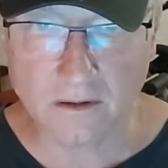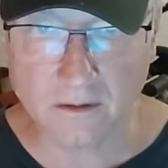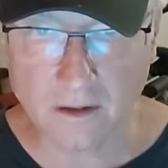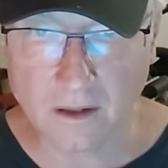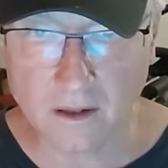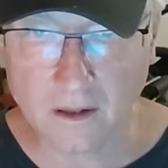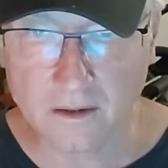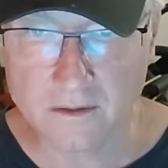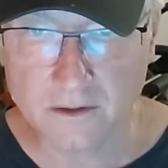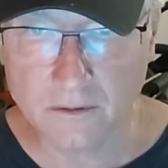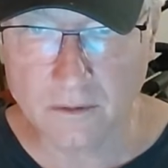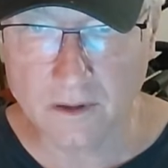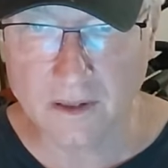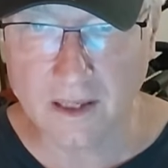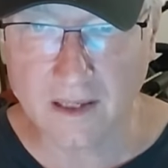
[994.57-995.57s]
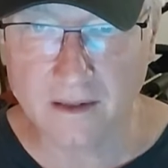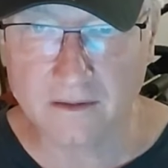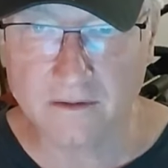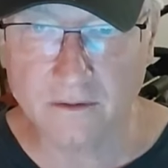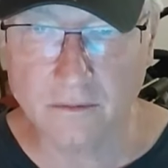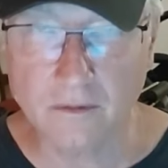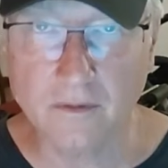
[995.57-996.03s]
the law, you are not a
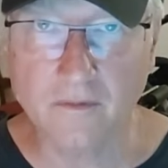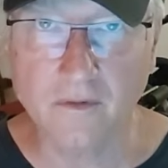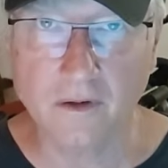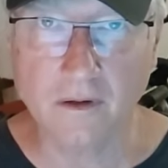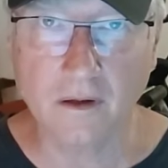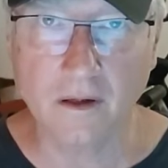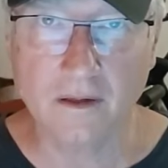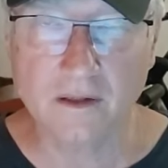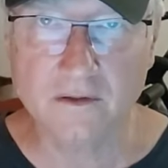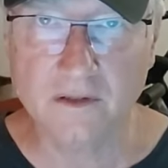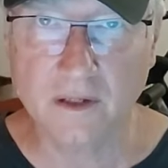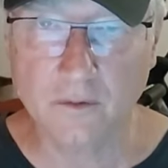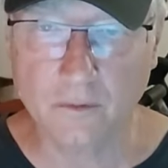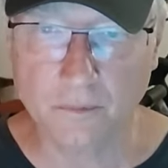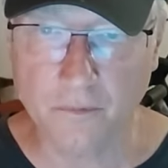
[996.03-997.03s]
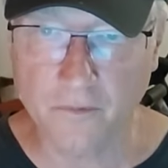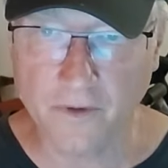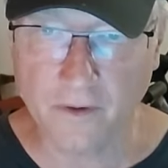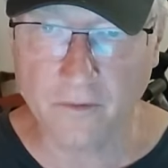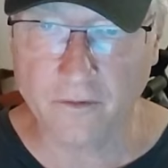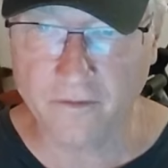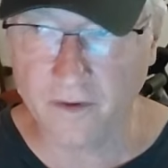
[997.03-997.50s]
doer of the law, because they were
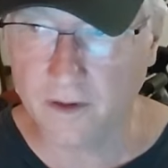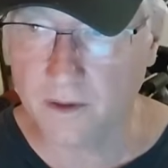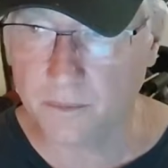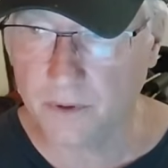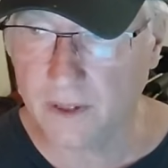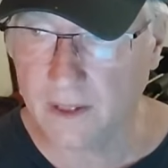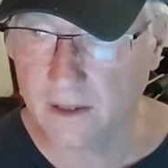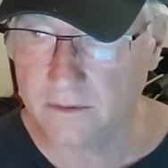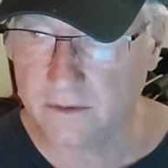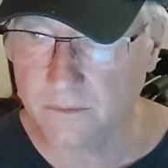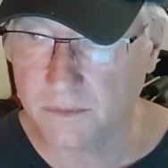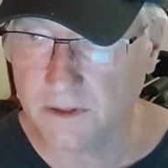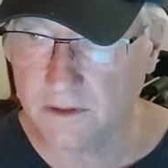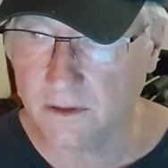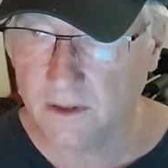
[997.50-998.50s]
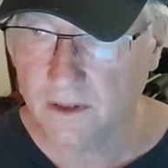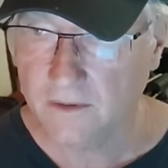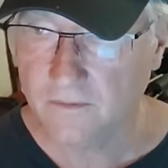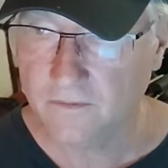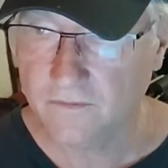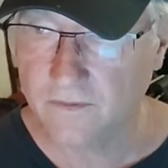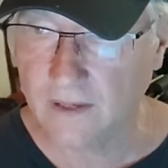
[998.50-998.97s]
they were very proud to be
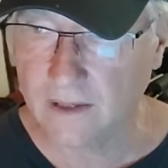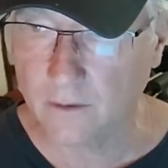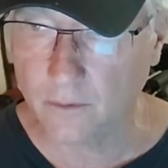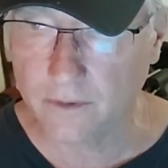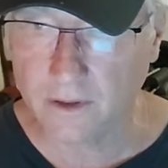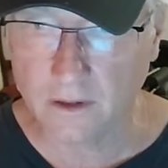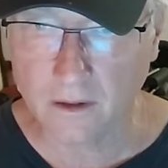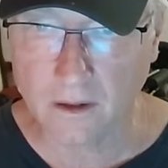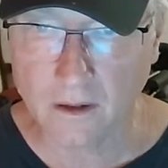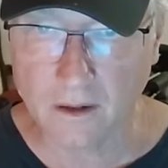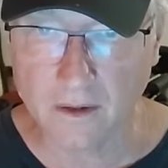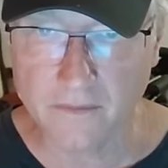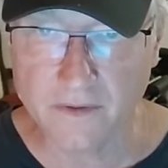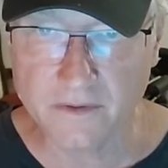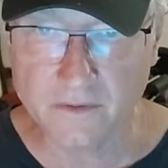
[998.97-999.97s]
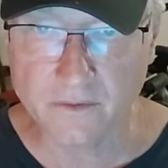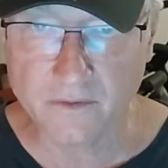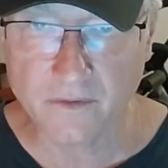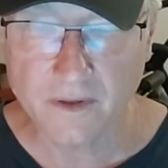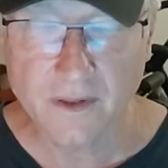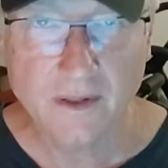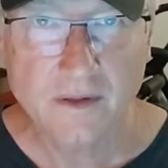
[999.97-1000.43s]
following the law. This
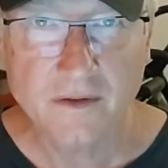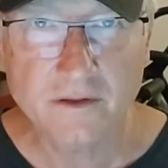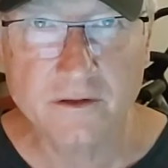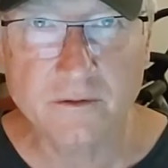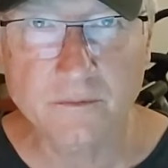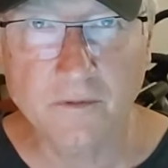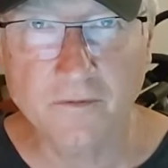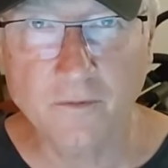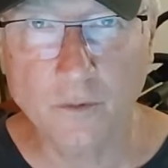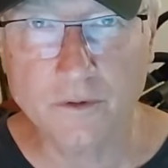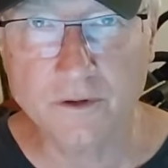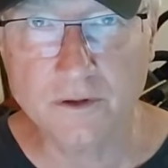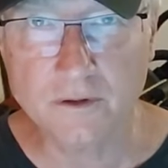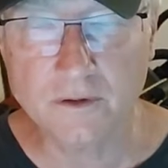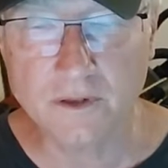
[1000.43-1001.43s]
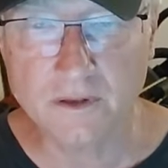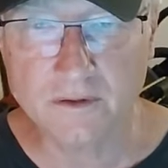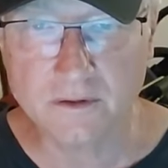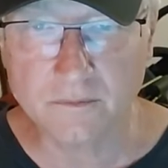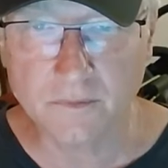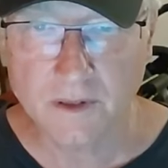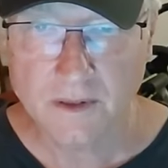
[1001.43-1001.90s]
is this is before
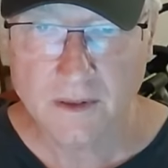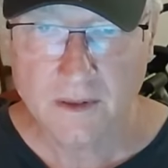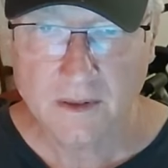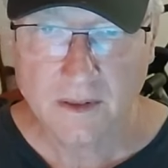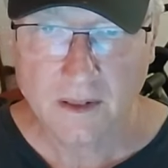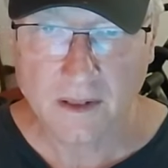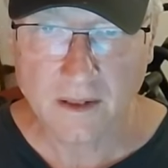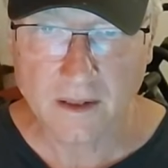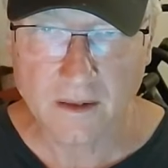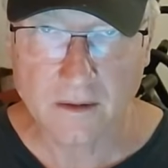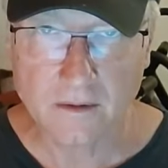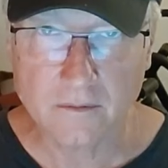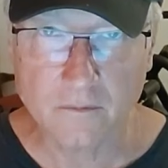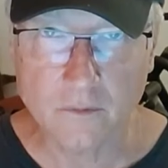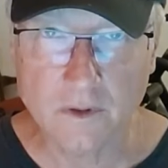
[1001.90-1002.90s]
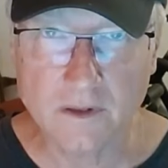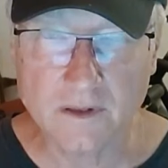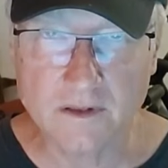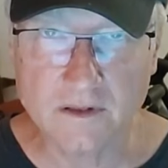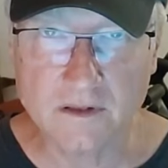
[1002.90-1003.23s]
Judaism uh, really